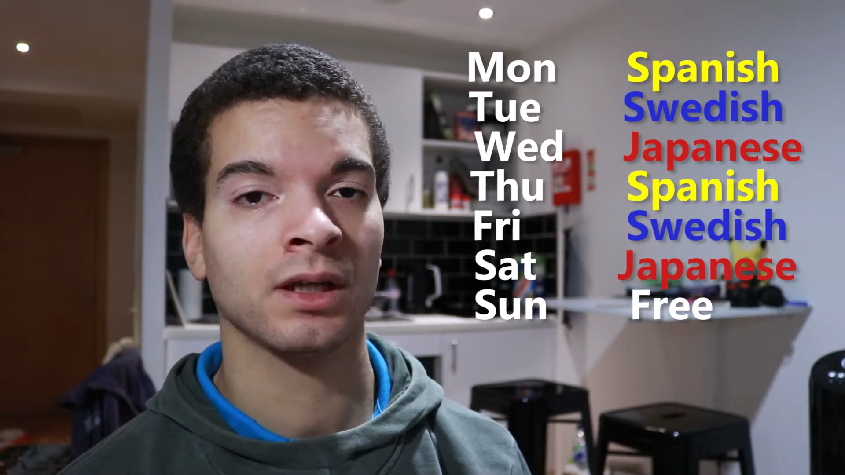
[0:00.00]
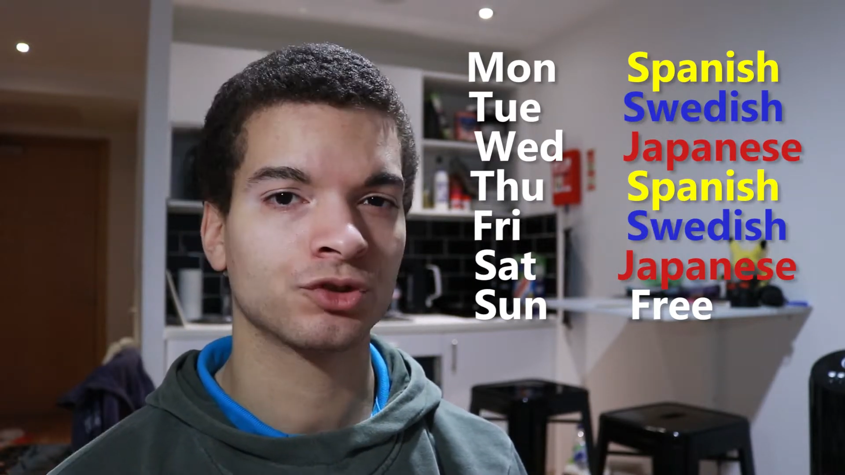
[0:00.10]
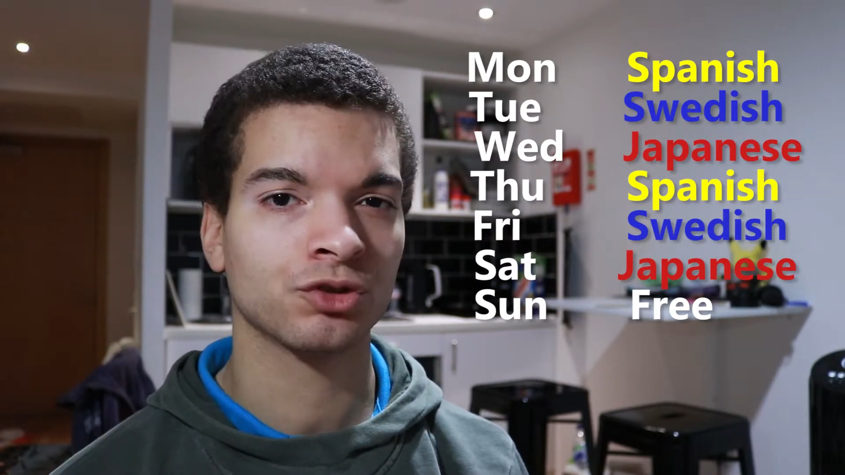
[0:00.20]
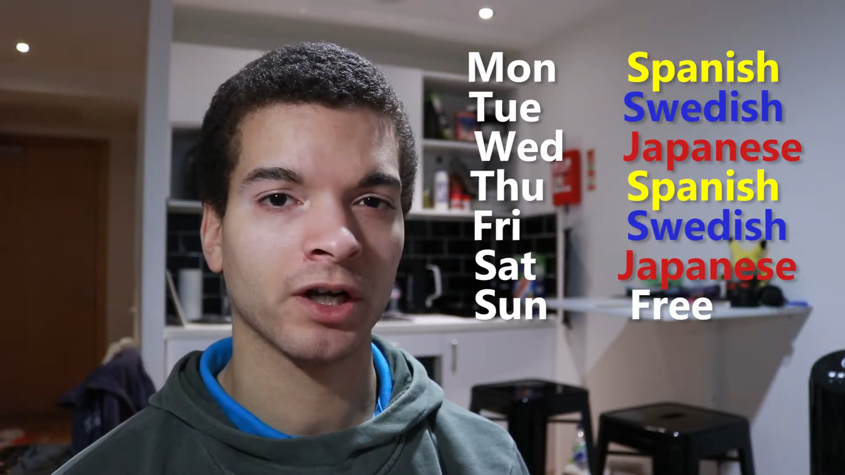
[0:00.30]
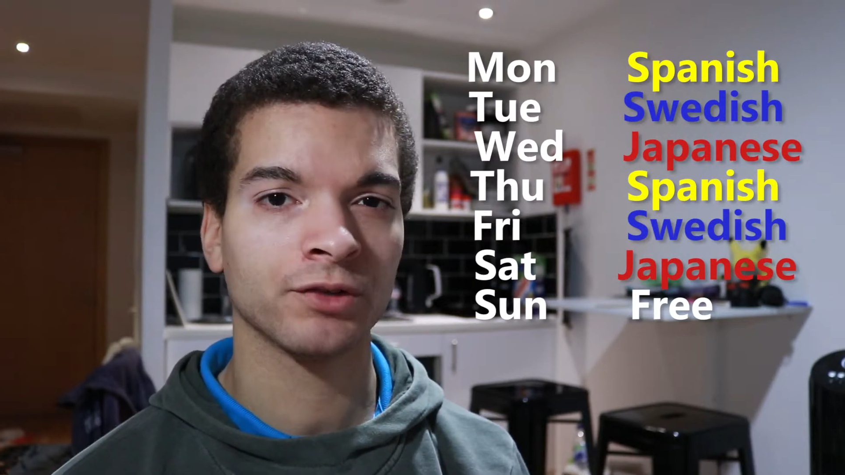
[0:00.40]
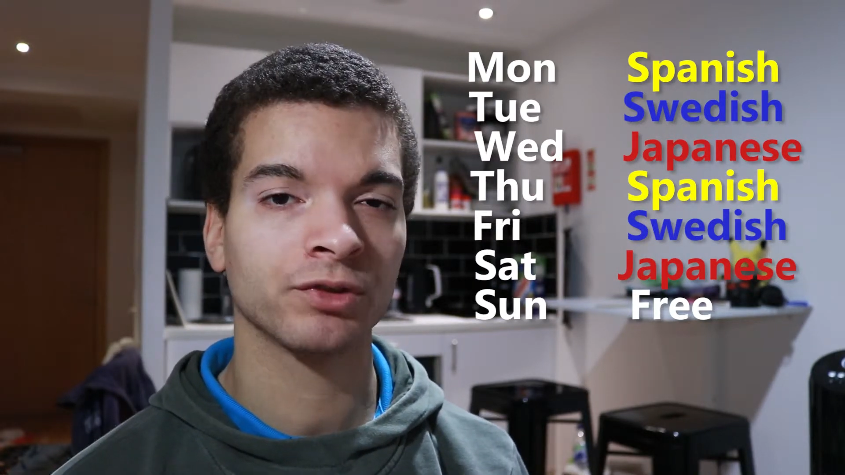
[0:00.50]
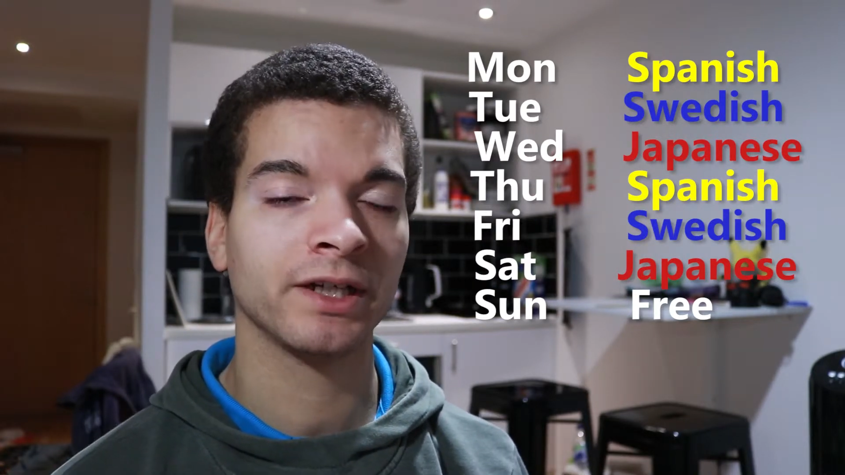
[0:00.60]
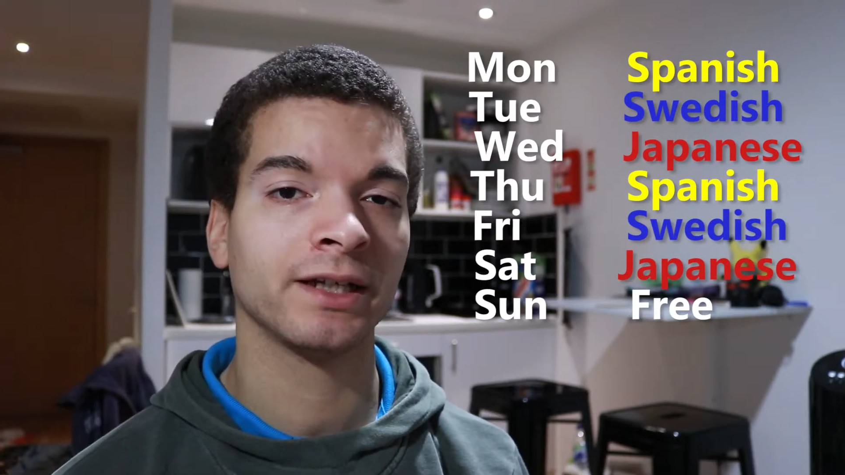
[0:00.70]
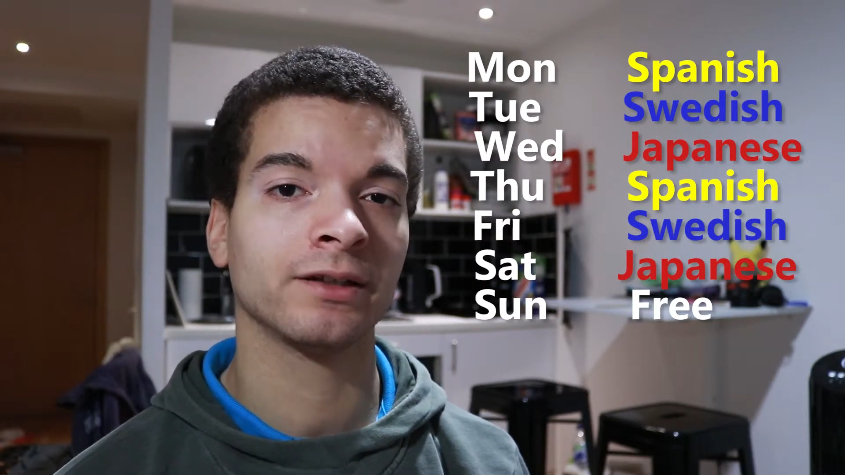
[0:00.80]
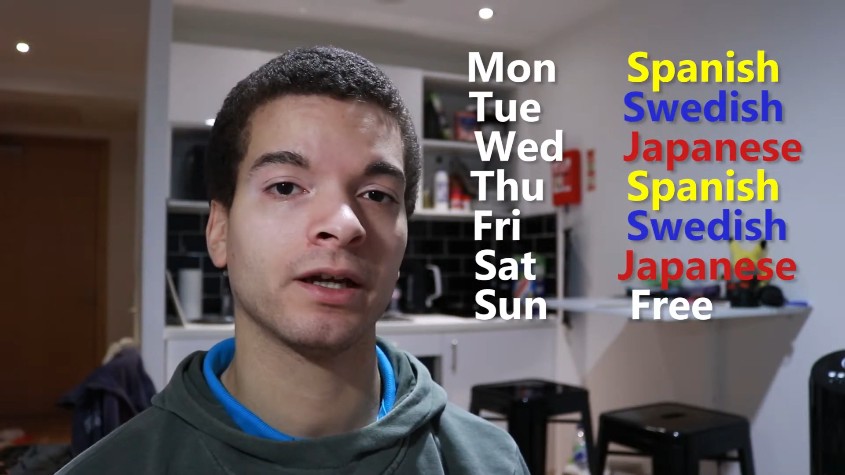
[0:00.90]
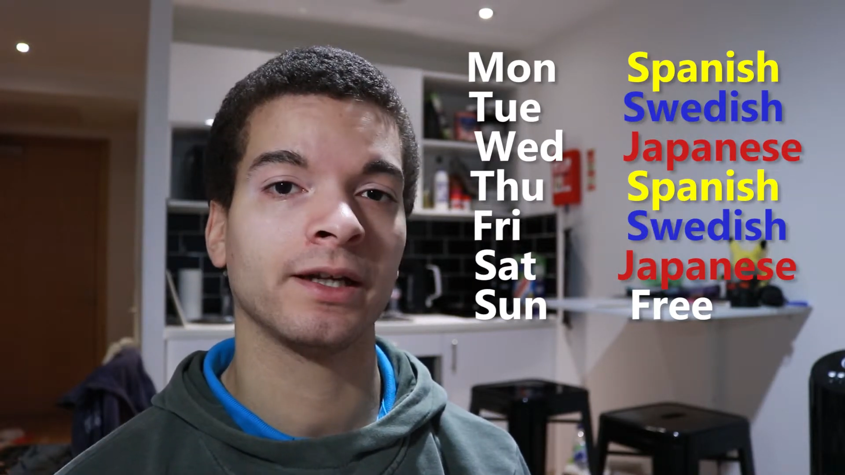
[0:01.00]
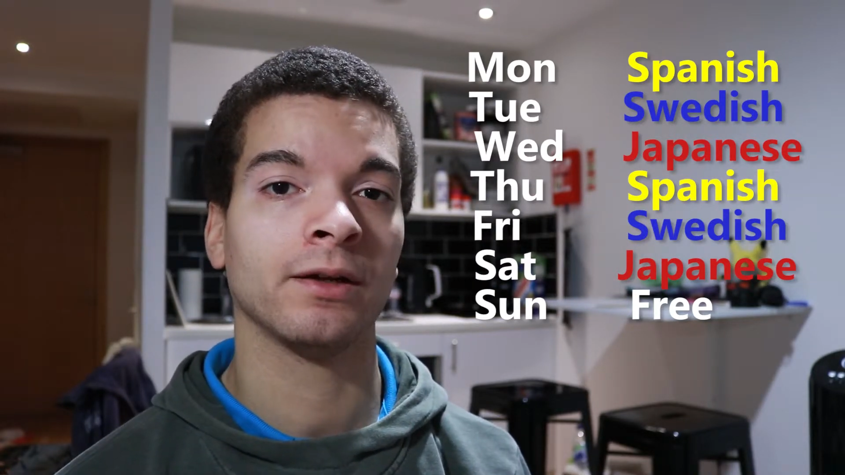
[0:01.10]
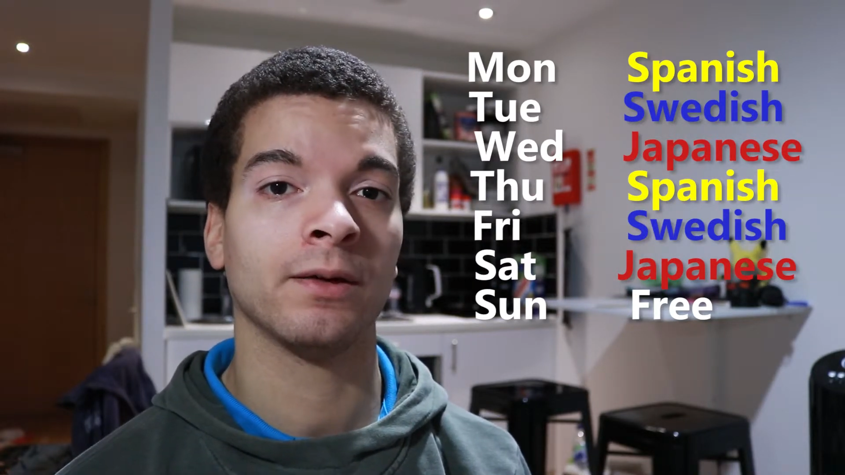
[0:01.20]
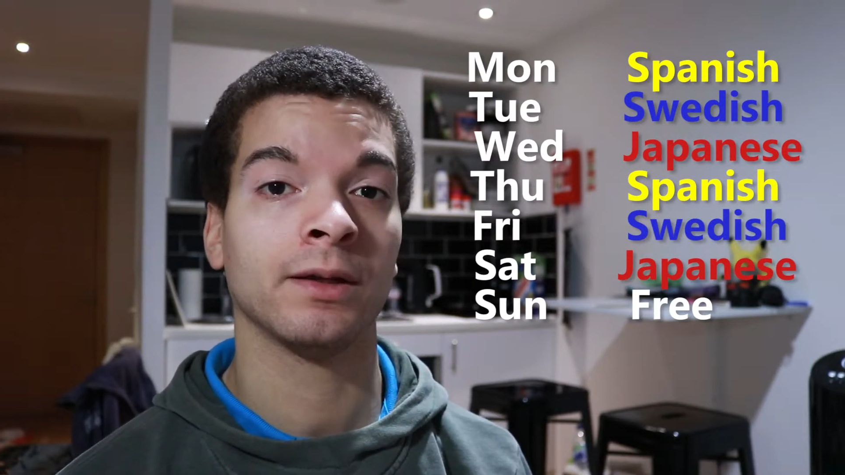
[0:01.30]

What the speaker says: try and reignite